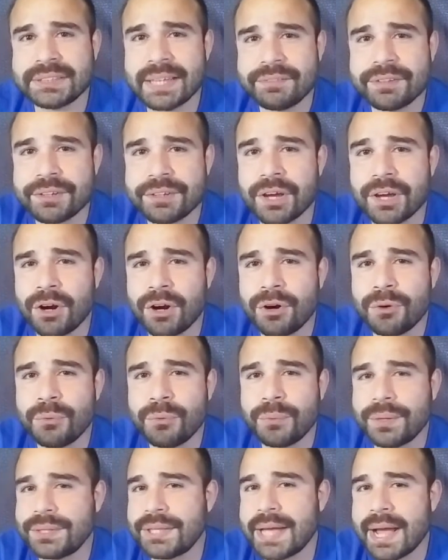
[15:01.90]
to go
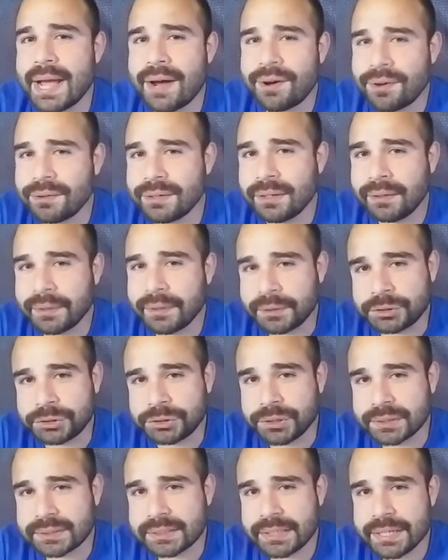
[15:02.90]
without
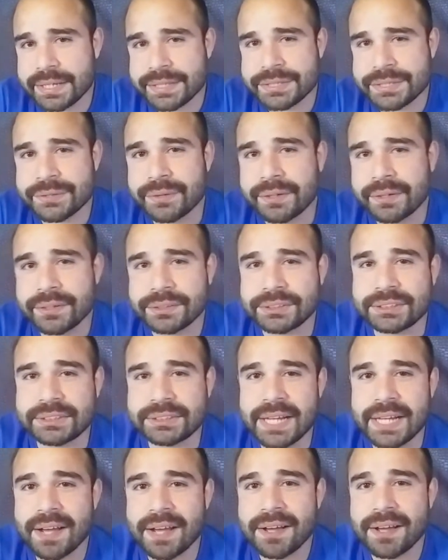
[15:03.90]
electricity to
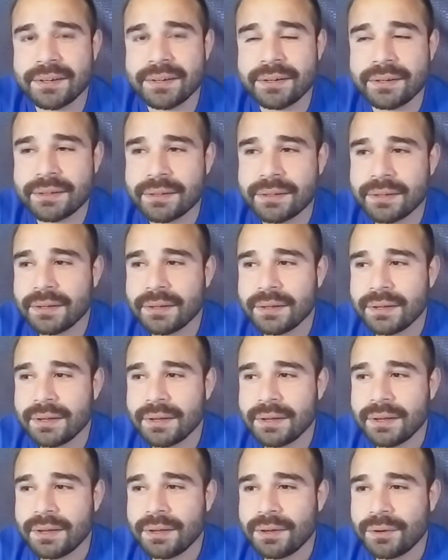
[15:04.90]
understand
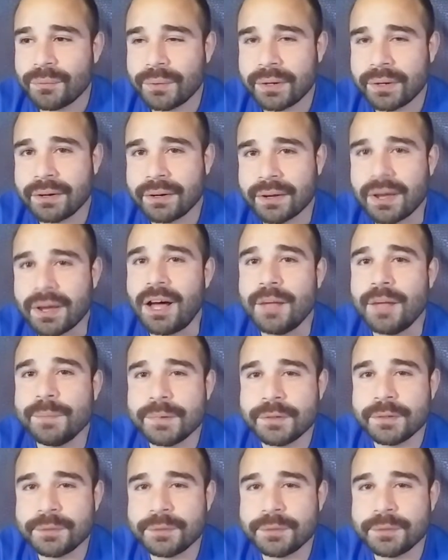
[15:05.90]
what an accomplish